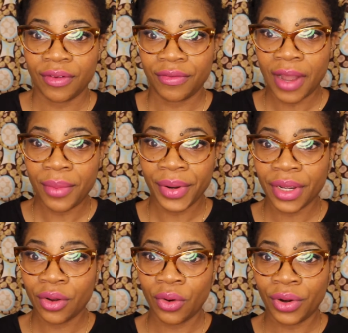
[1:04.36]

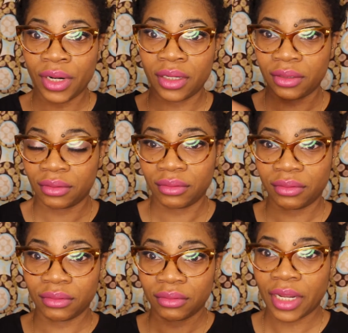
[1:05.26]
fabric or
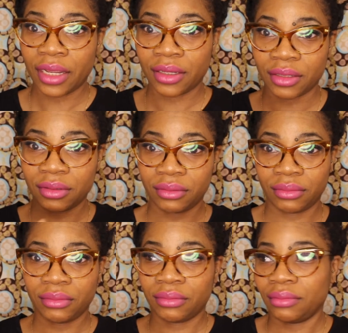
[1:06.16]
like
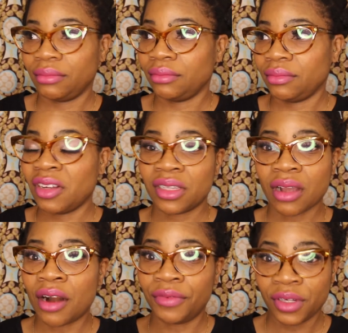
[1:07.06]
a
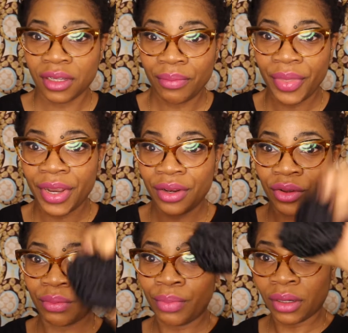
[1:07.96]
scarf or something.
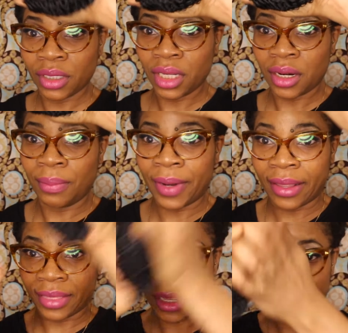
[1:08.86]
You bundle it up
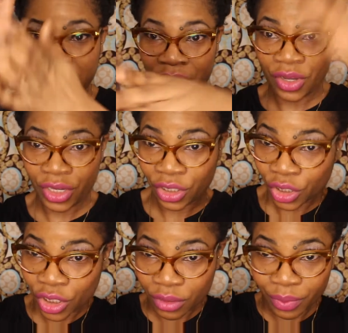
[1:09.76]
like this and you can
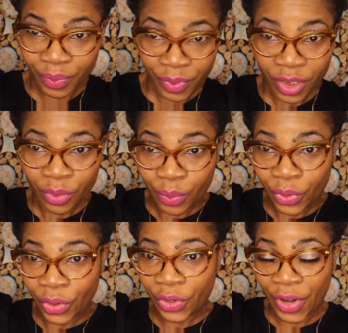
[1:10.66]
just
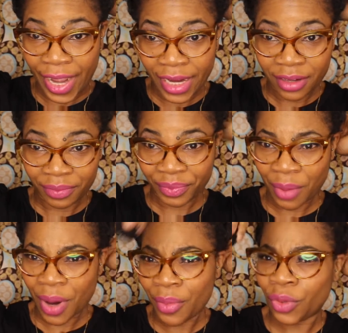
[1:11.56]
put it on your head.
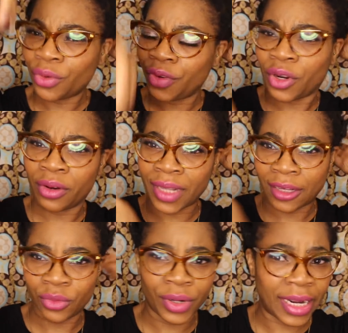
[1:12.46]
I'll probably do a video on
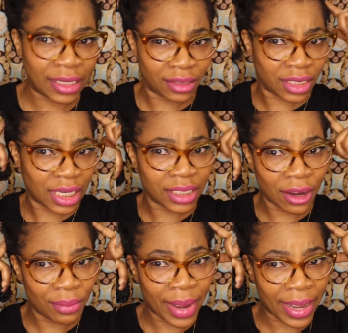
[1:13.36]
that when I take
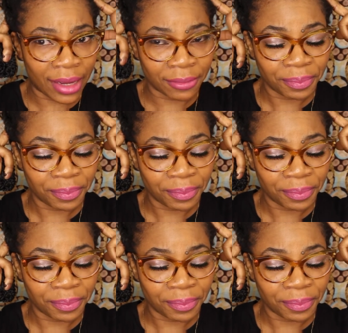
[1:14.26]
down my